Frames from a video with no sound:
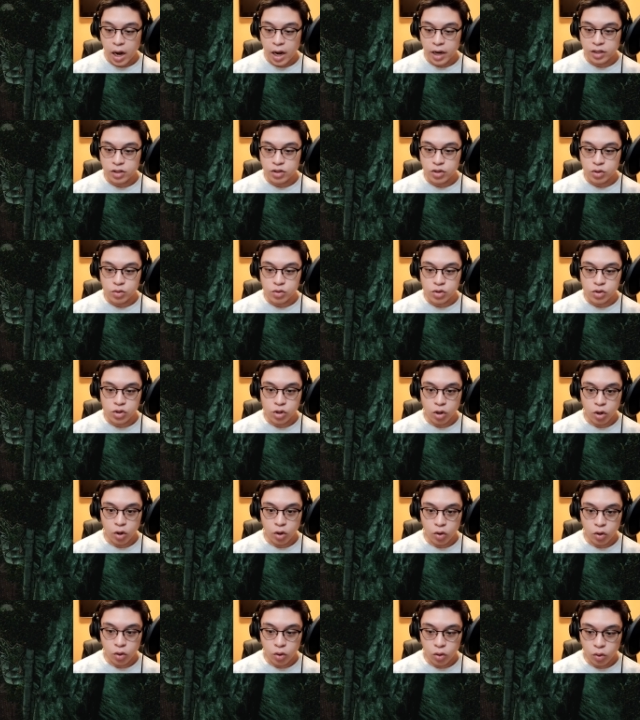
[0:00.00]
I do
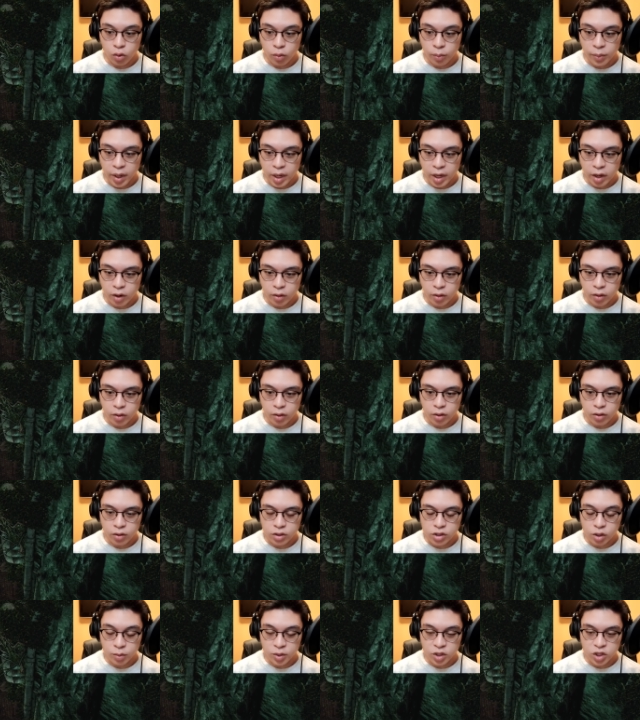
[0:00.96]
so
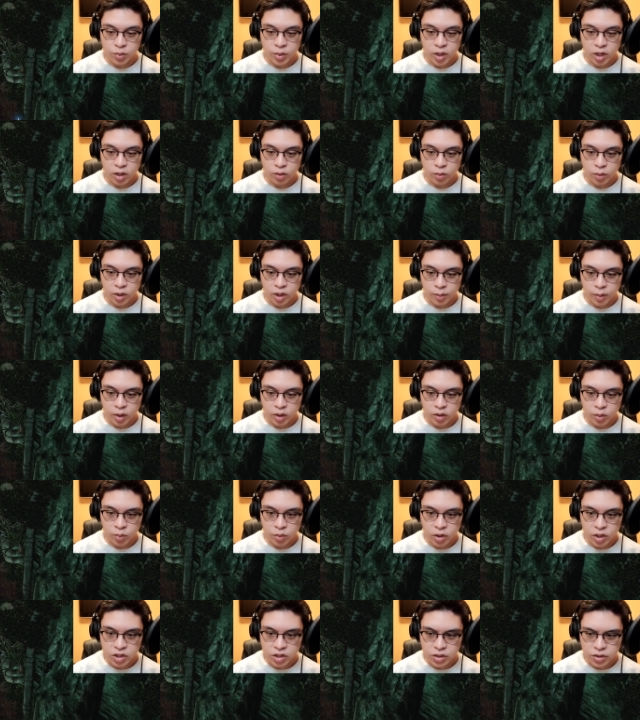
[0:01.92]
much better when I'm
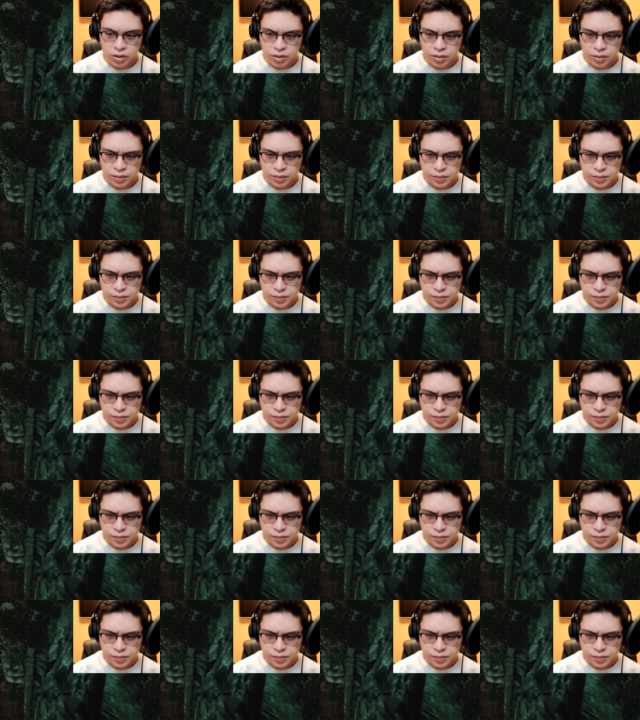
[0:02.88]
under pressure.